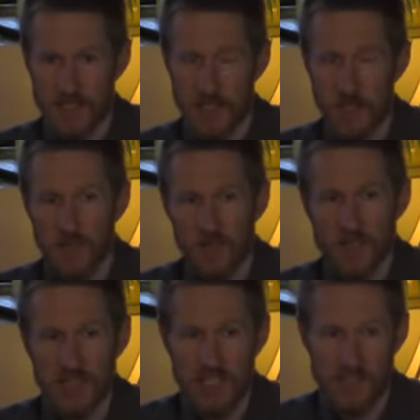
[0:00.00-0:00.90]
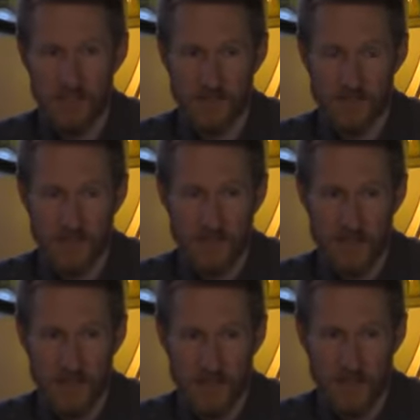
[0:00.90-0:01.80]
and universities,
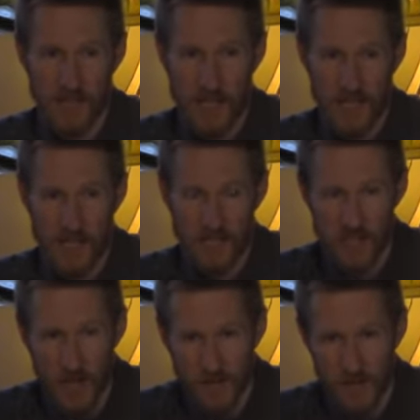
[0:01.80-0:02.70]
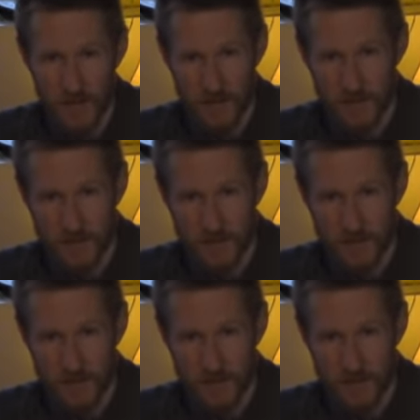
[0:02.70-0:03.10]
and each other.